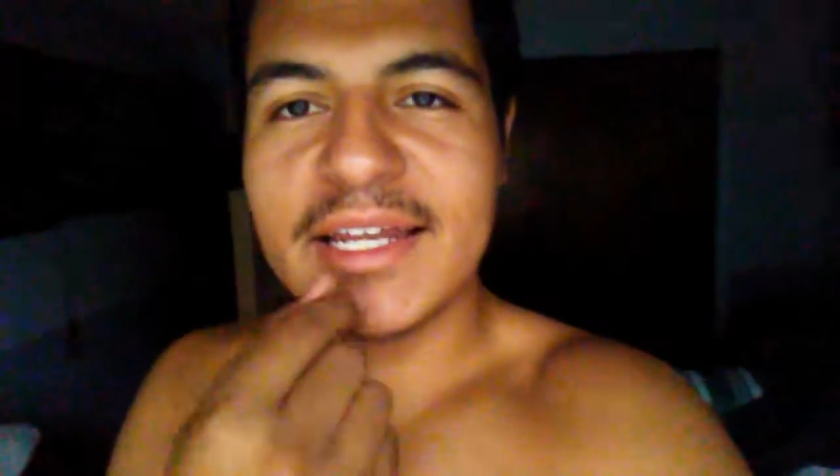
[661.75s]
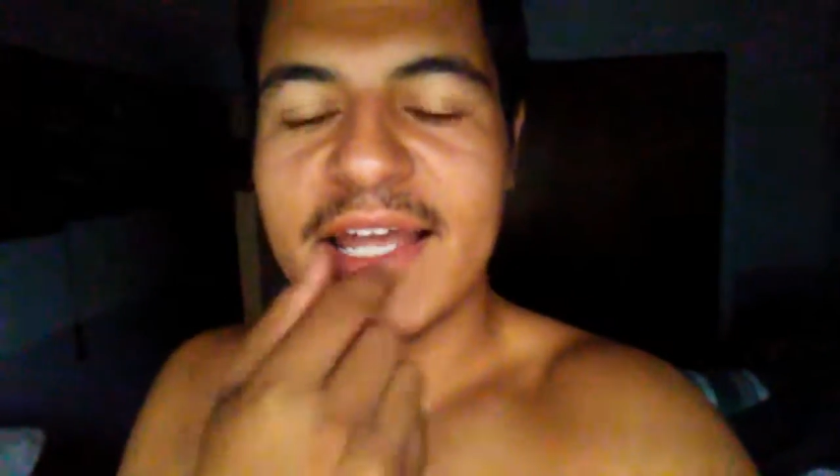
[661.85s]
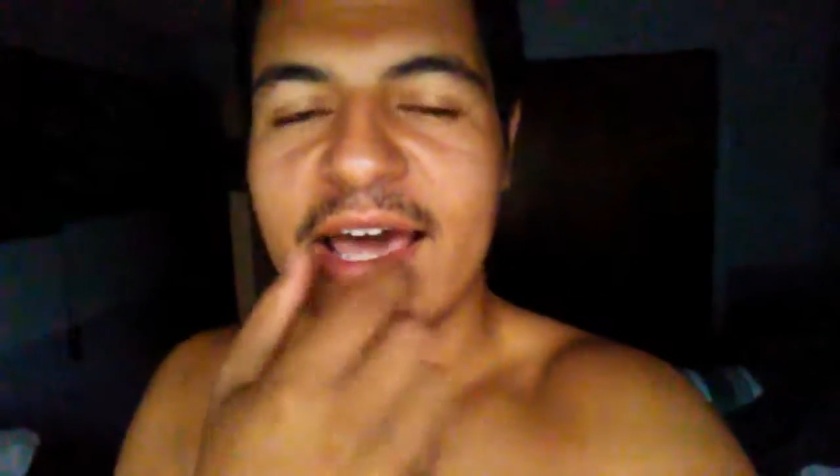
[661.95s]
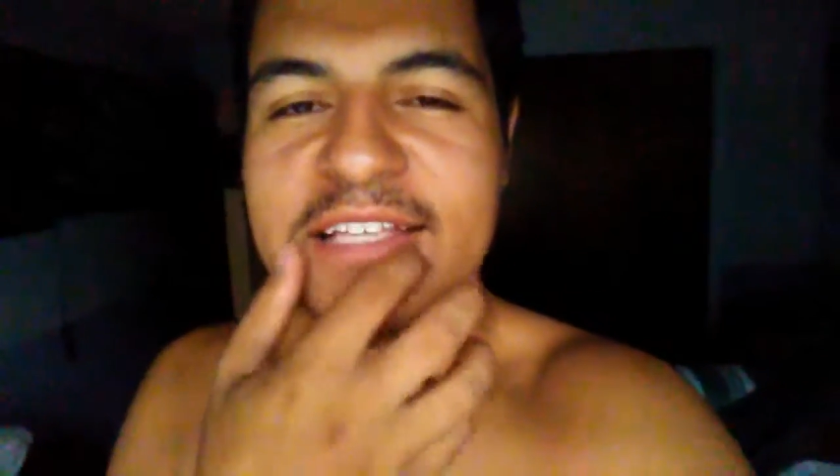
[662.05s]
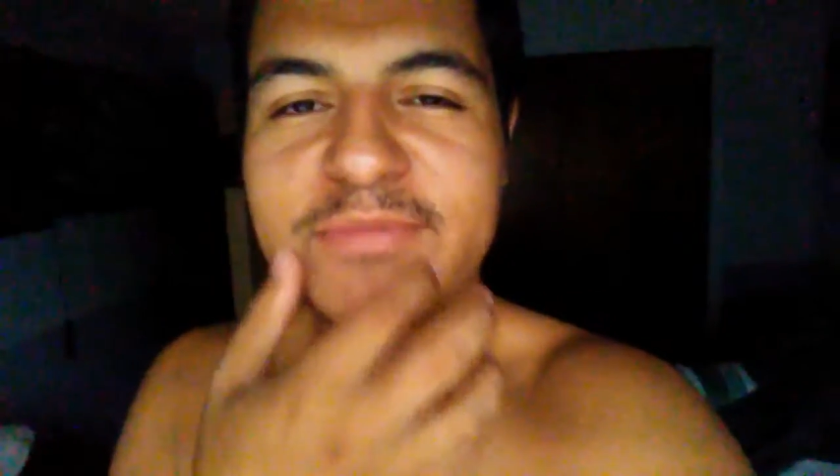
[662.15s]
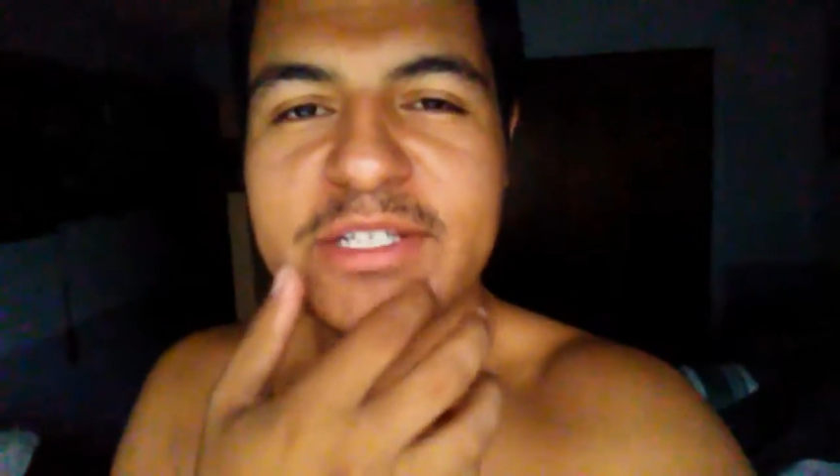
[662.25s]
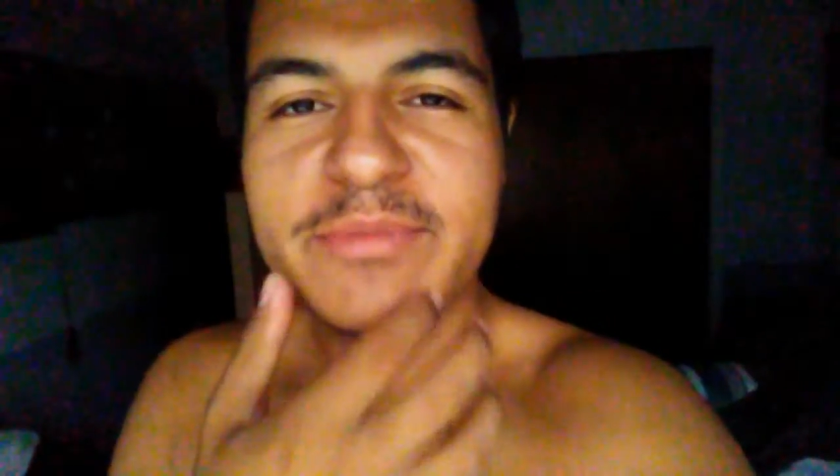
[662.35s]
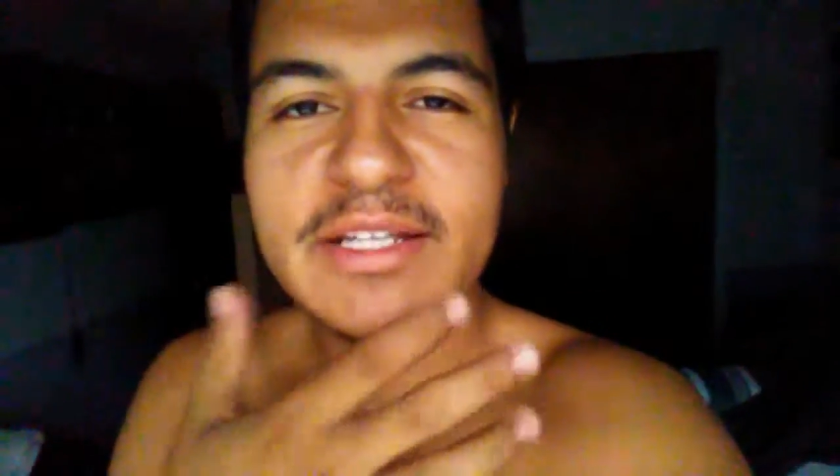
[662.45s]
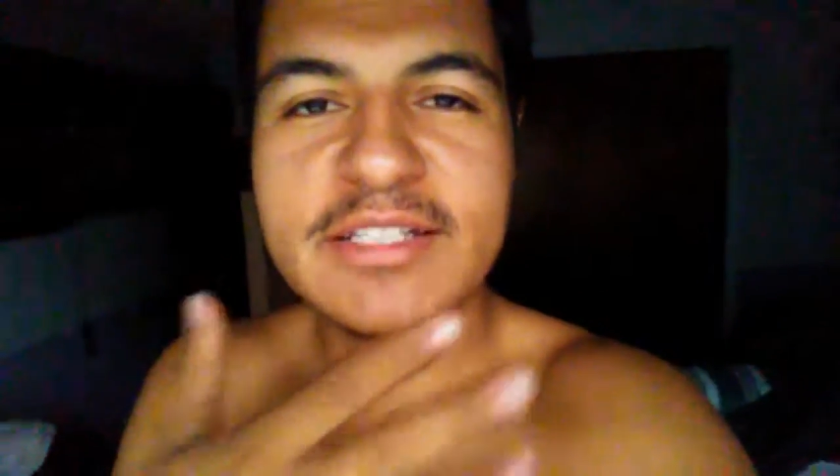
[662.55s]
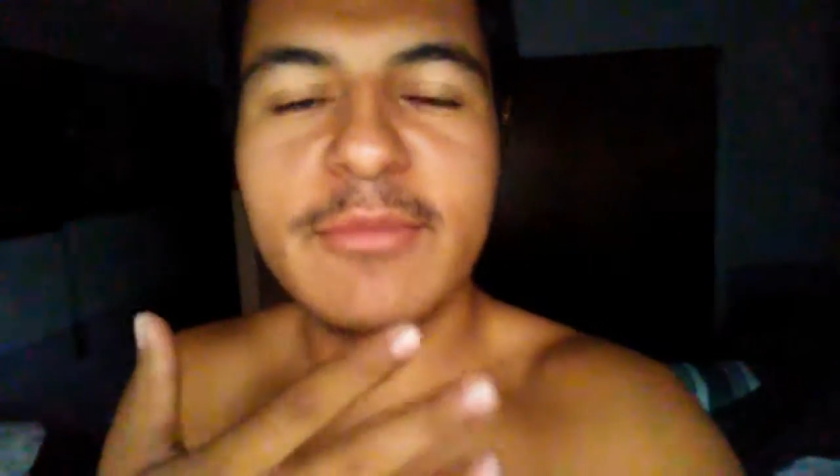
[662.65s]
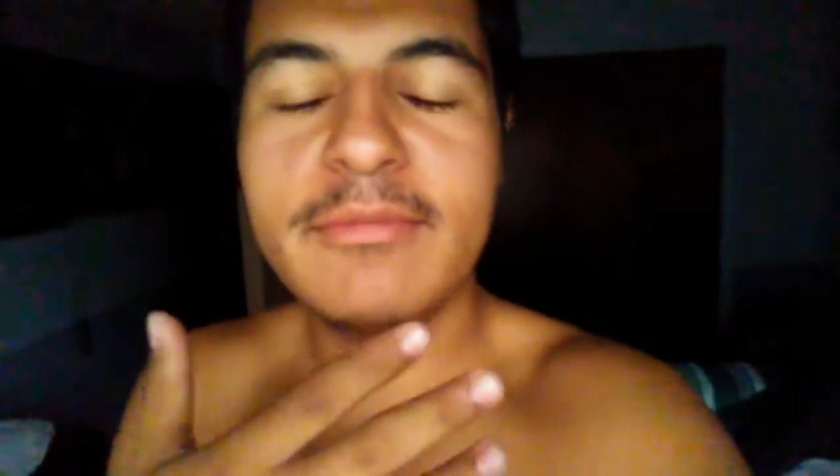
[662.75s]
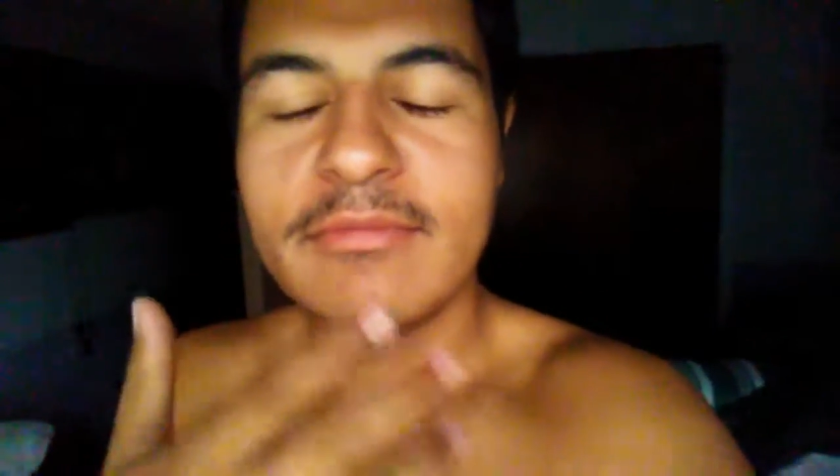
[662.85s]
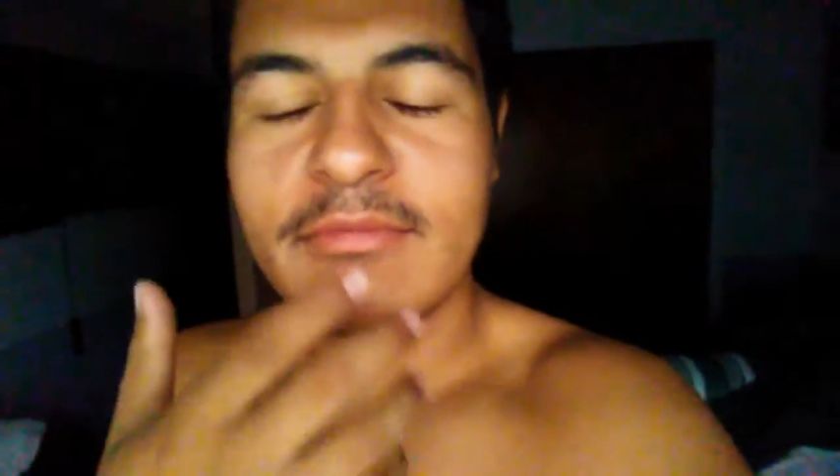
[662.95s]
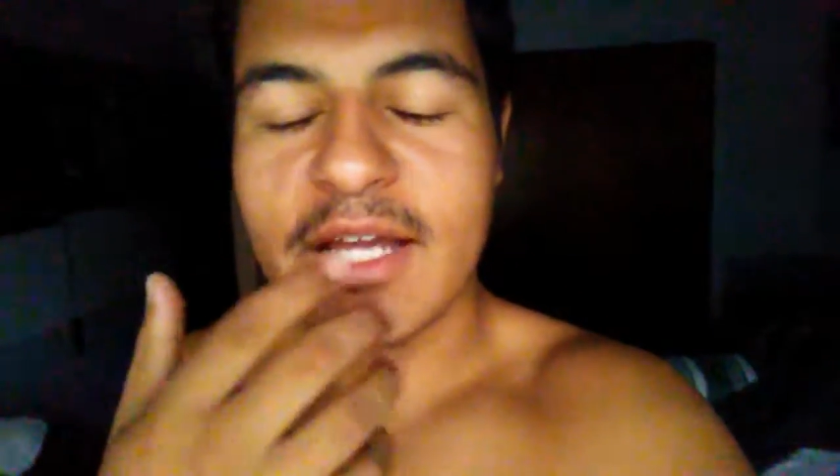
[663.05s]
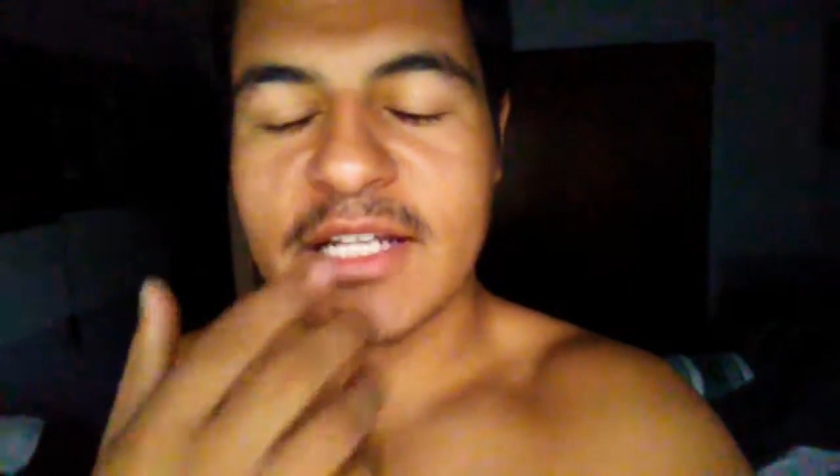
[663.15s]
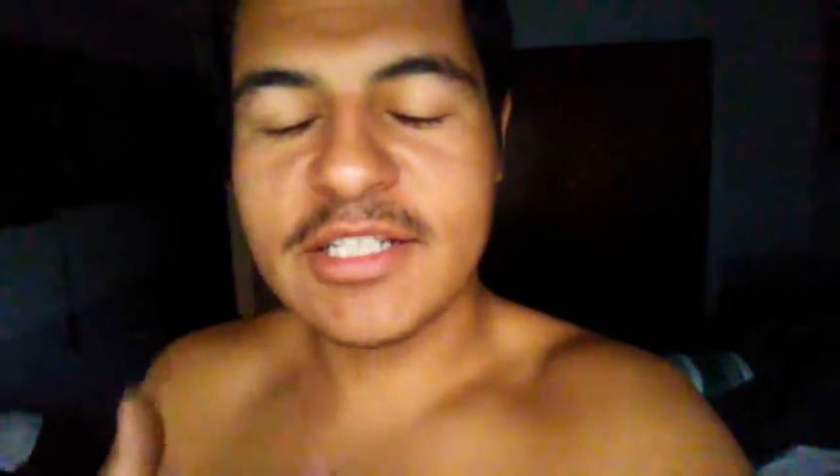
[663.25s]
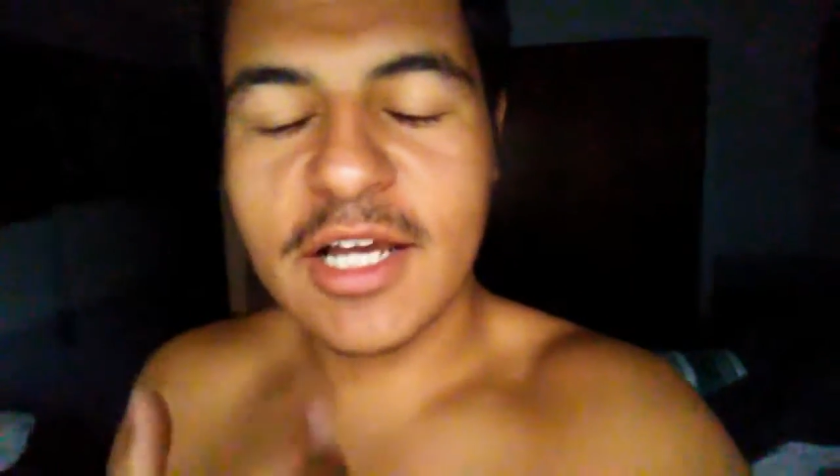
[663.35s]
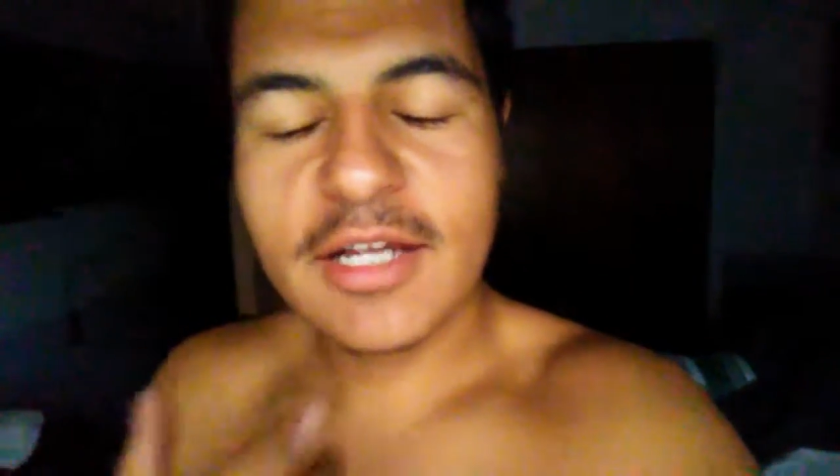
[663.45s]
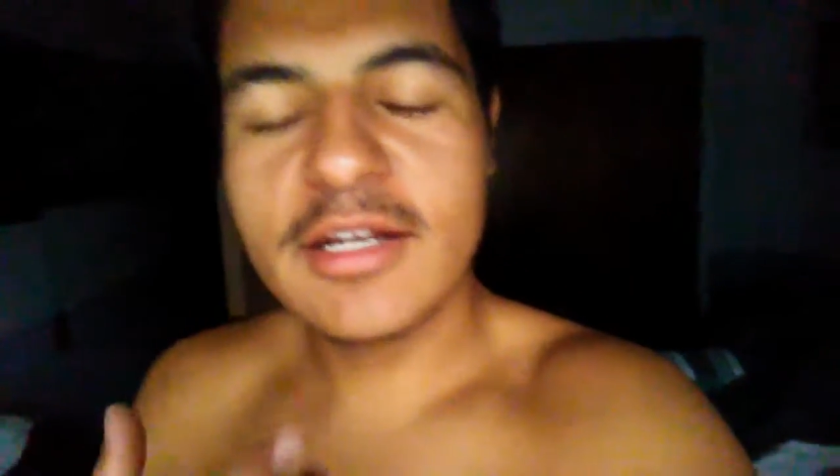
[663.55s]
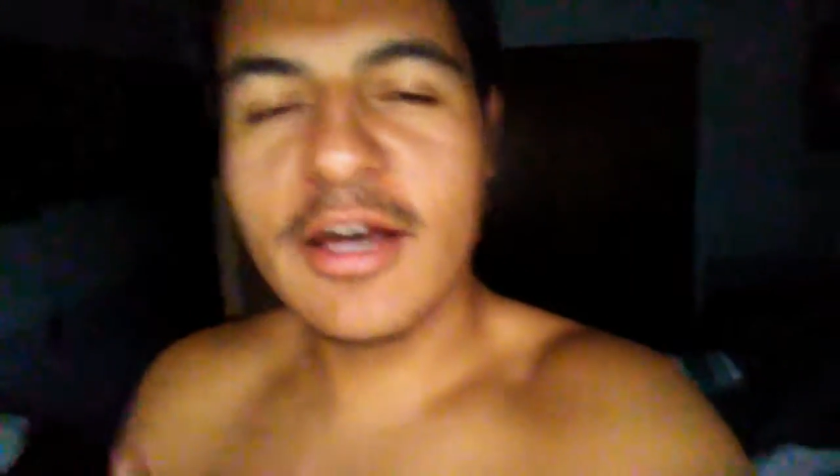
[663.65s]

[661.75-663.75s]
and the ice makes my tongue